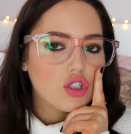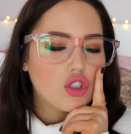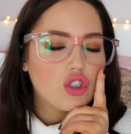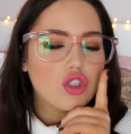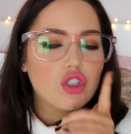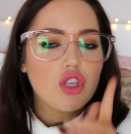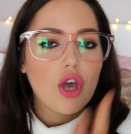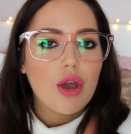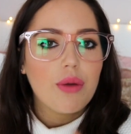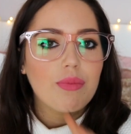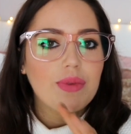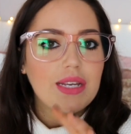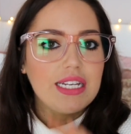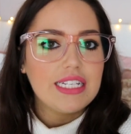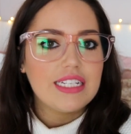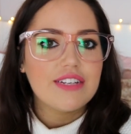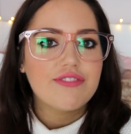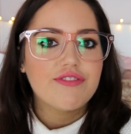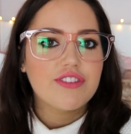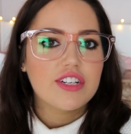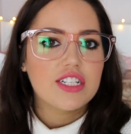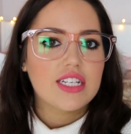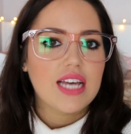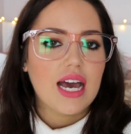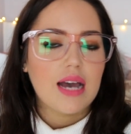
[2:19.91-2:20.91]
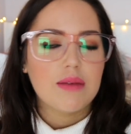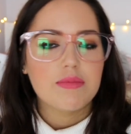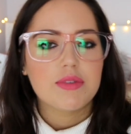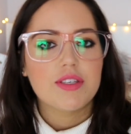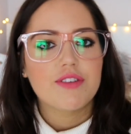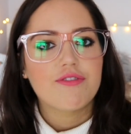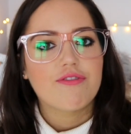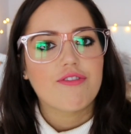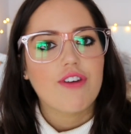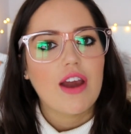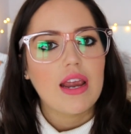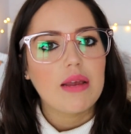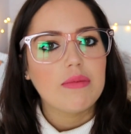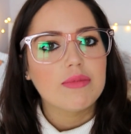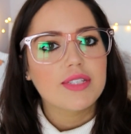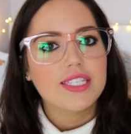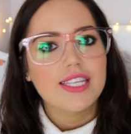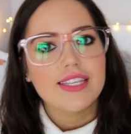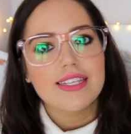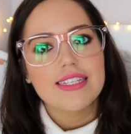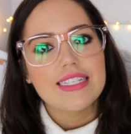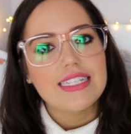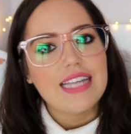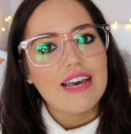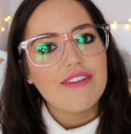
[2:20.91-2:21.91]
So many different types of frames.
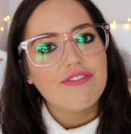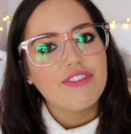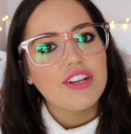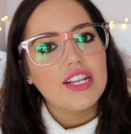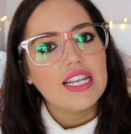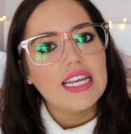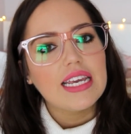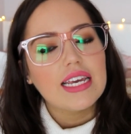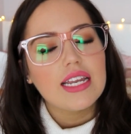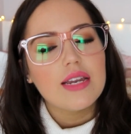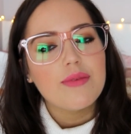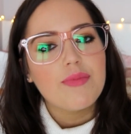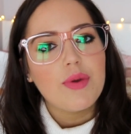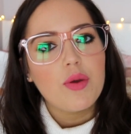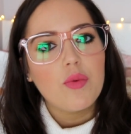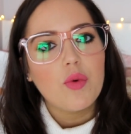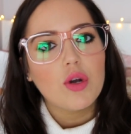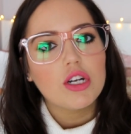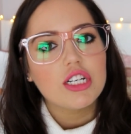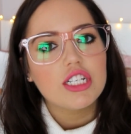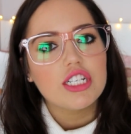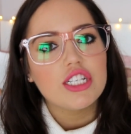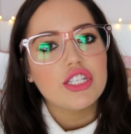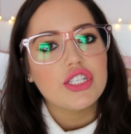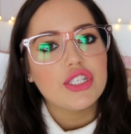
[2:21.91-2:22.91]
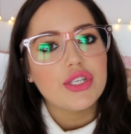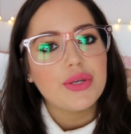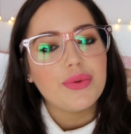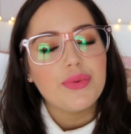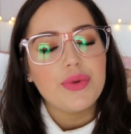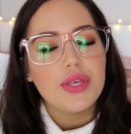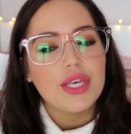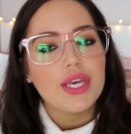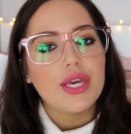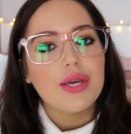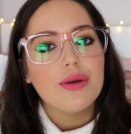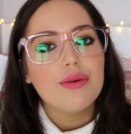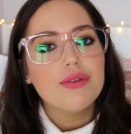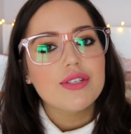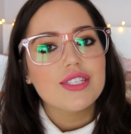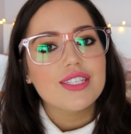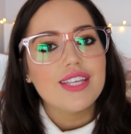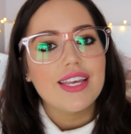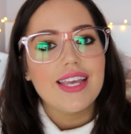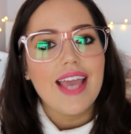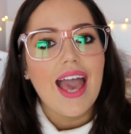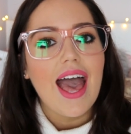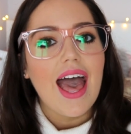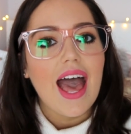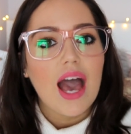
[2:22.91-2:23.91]
So there's definitely going to be one to suit you.
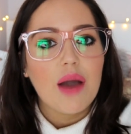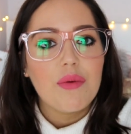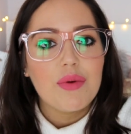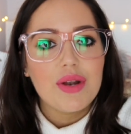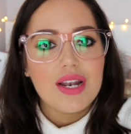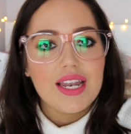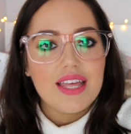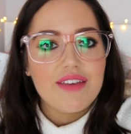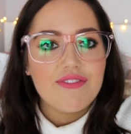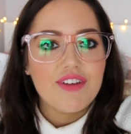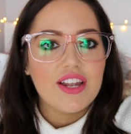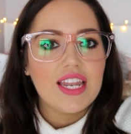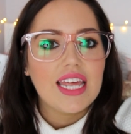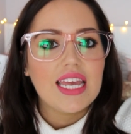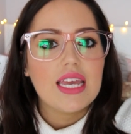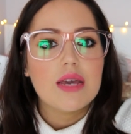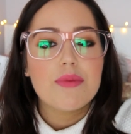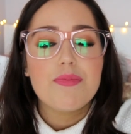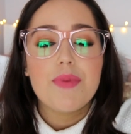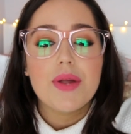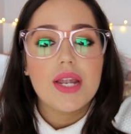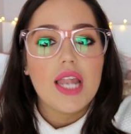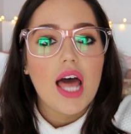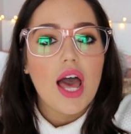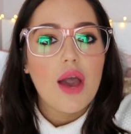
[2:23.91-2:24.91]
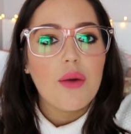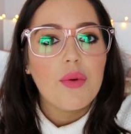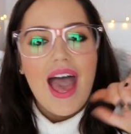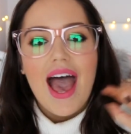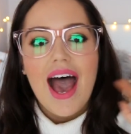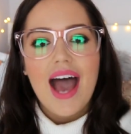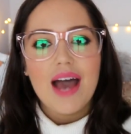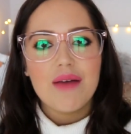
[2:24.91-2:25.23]
So yeah, I will leave a link below.